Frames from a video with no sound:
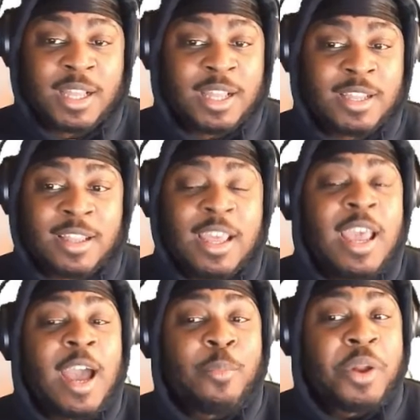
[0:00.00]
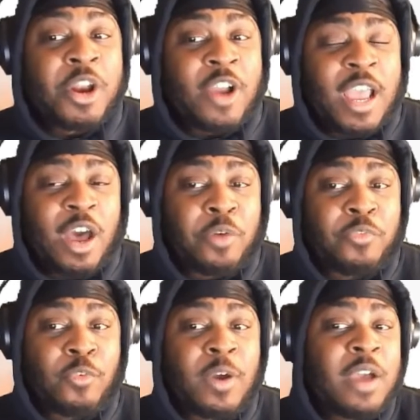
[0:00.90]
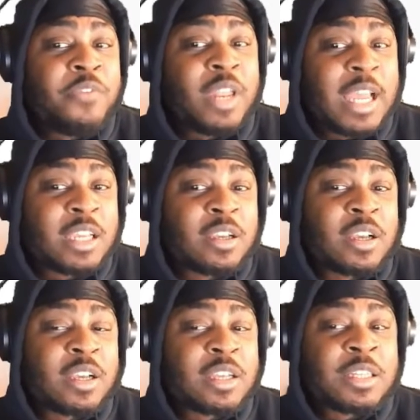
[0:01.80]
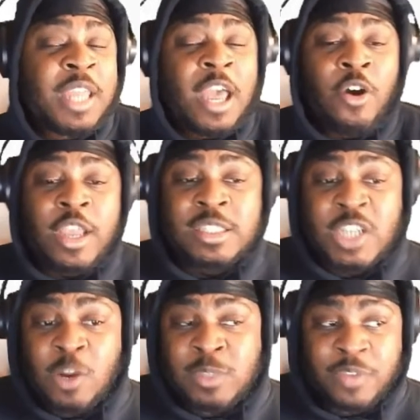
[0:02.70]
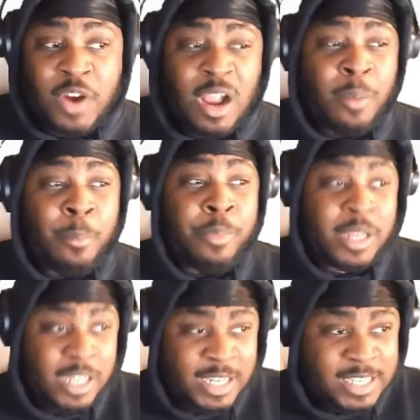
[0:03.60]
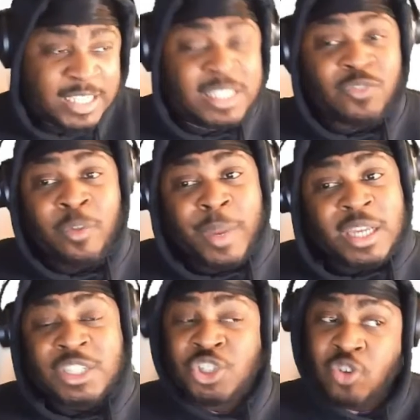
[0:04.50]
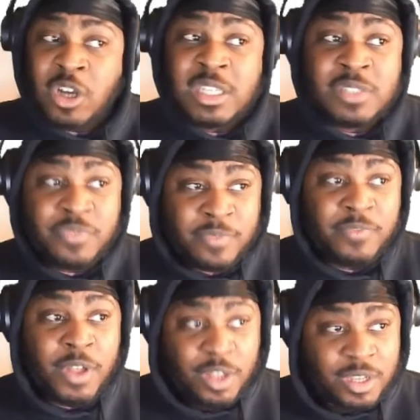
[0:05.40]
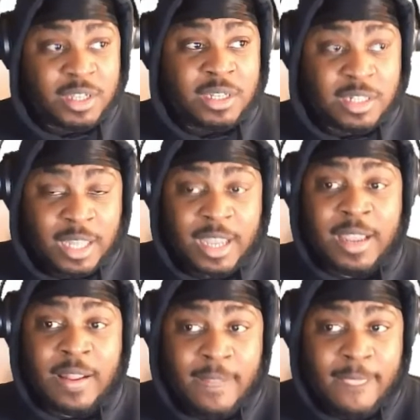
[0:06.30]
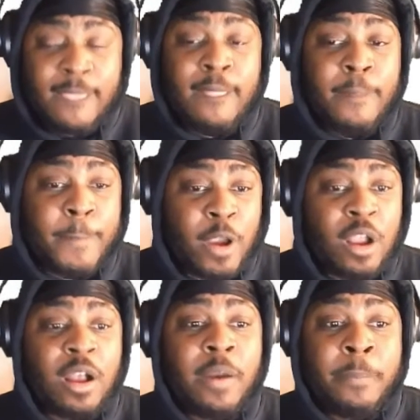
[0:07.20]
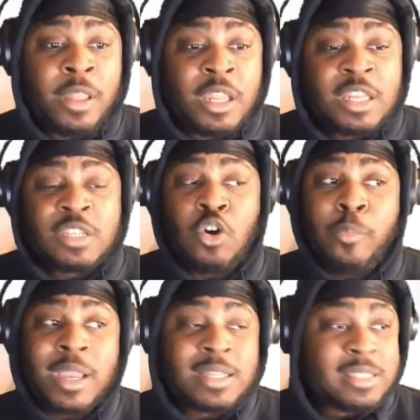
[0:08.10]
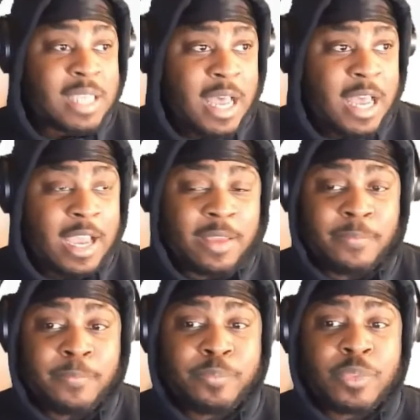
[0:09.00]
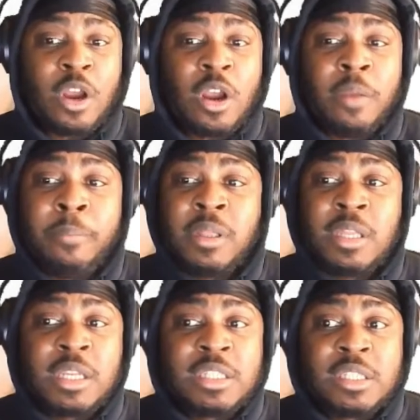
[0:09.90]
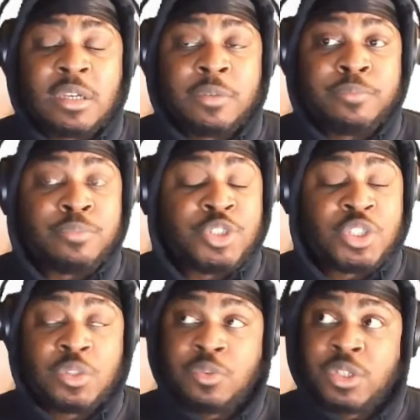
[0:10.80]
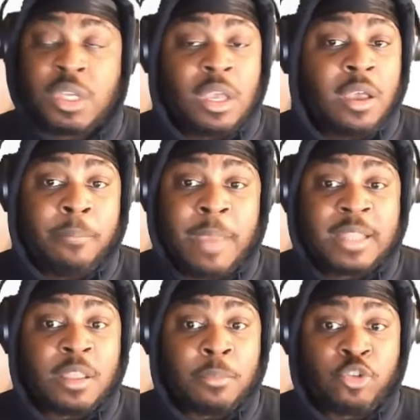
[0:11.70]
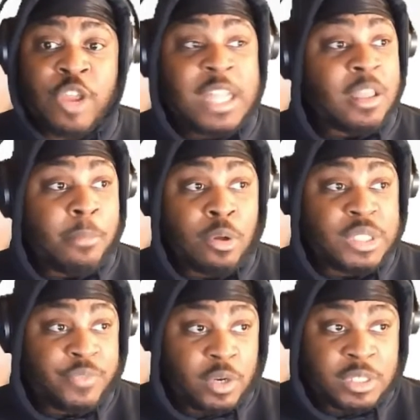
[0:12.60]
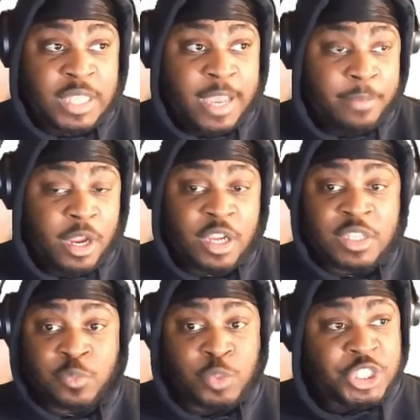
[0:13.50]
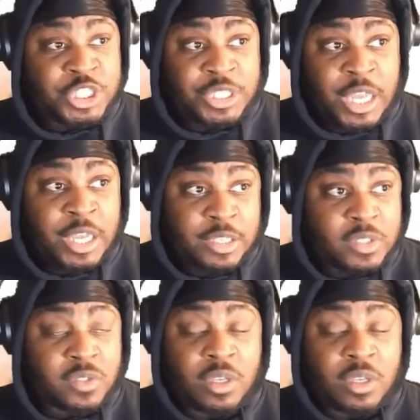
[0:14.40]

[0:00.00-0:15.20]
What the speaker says: I'm putting her at helpful. Feel like now in terms of her abilities, Rebecca is strong as fuck. Like her ability to go back in time, her ability to create the multiverse damn near is what she does.